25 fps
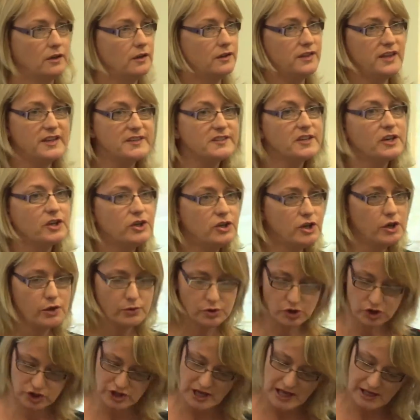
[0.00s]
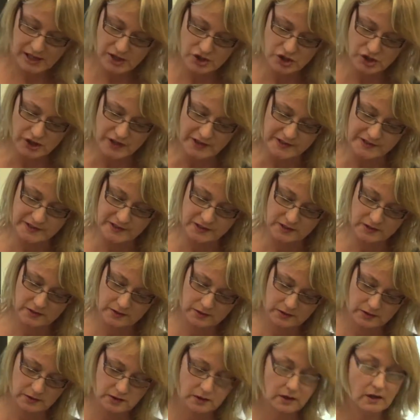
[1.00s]
These are huge challenges,
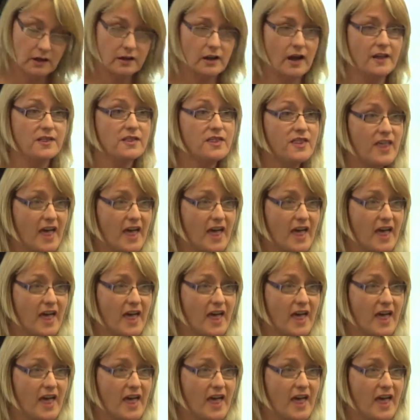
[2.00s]
and